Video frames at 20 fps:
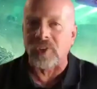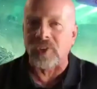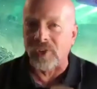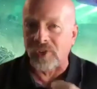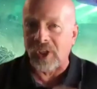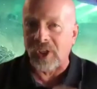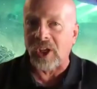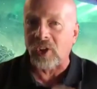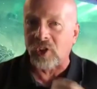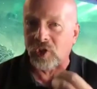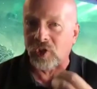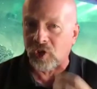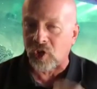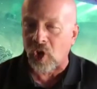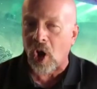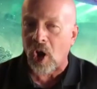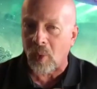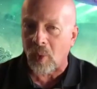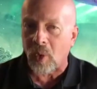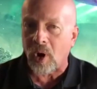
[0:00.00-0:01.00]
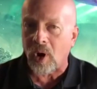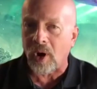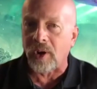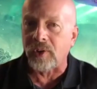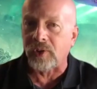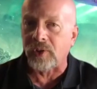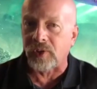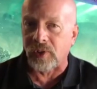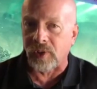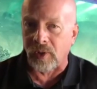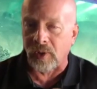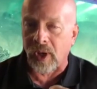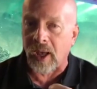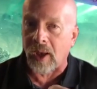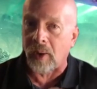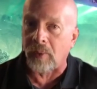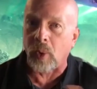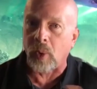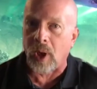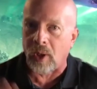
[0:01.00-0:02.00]
seeing Star Wars.
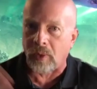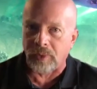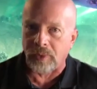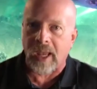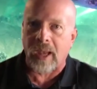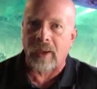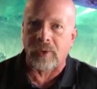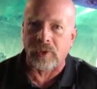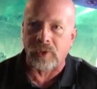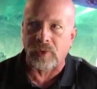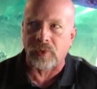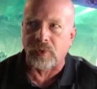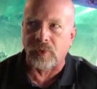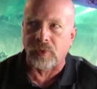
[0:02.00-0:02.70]
Well, now it's